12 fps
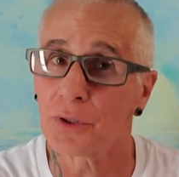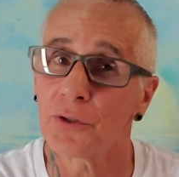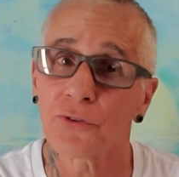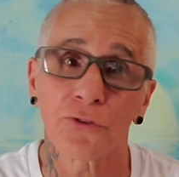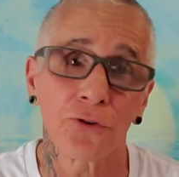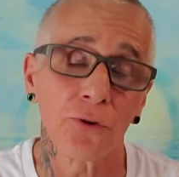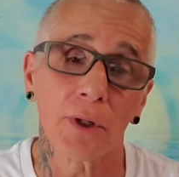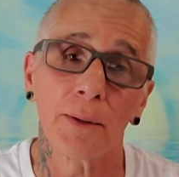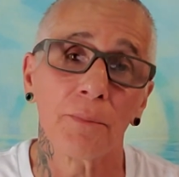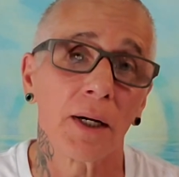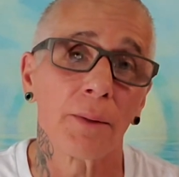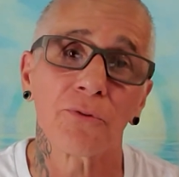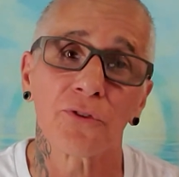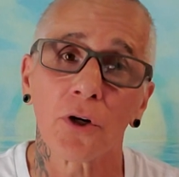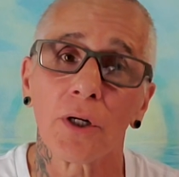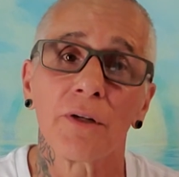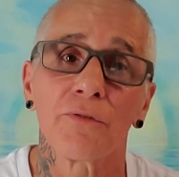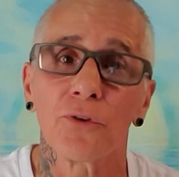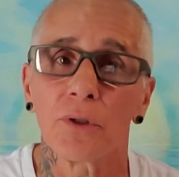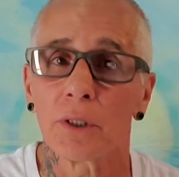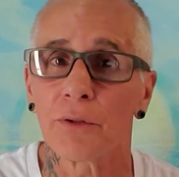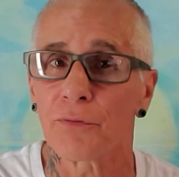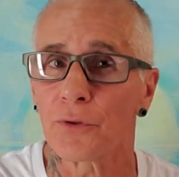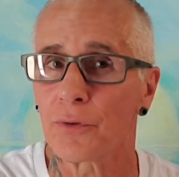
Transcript: It's true. I'm sorry if